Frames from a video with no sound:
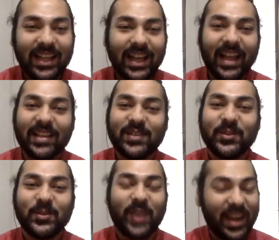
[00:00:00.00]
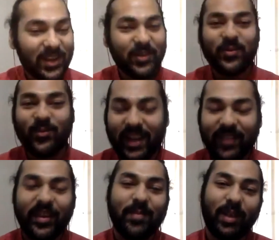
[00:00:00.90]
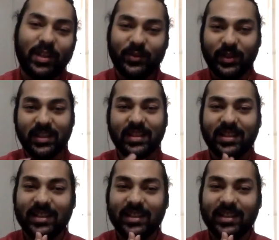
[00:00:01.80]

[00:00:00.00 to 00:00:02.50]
And so thank you very, very much for this.